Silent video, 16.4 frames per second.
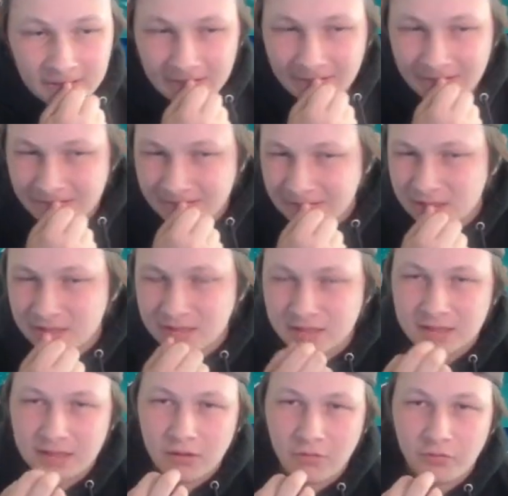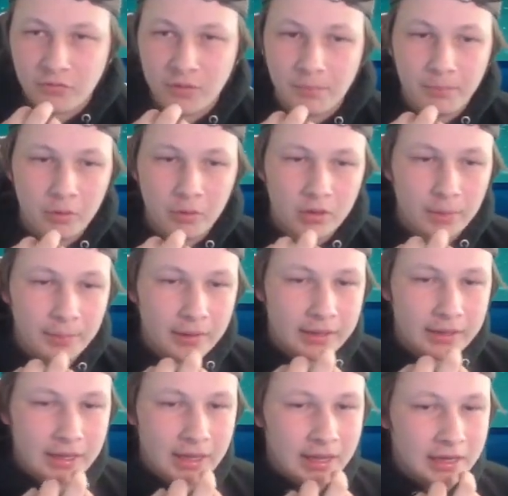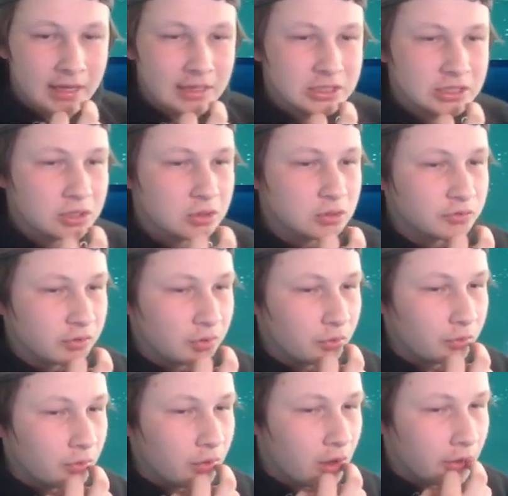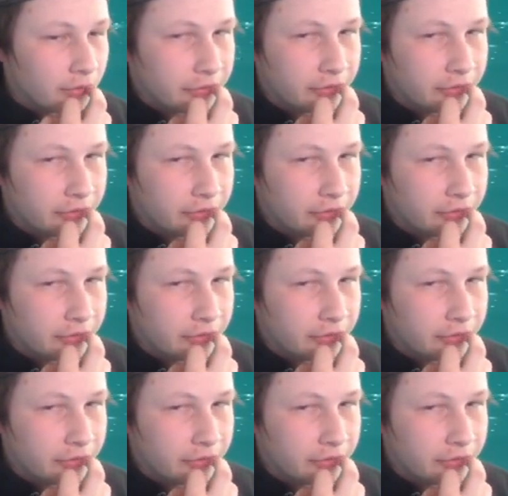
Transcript: as this is single for bulk up again. It just goes for a raw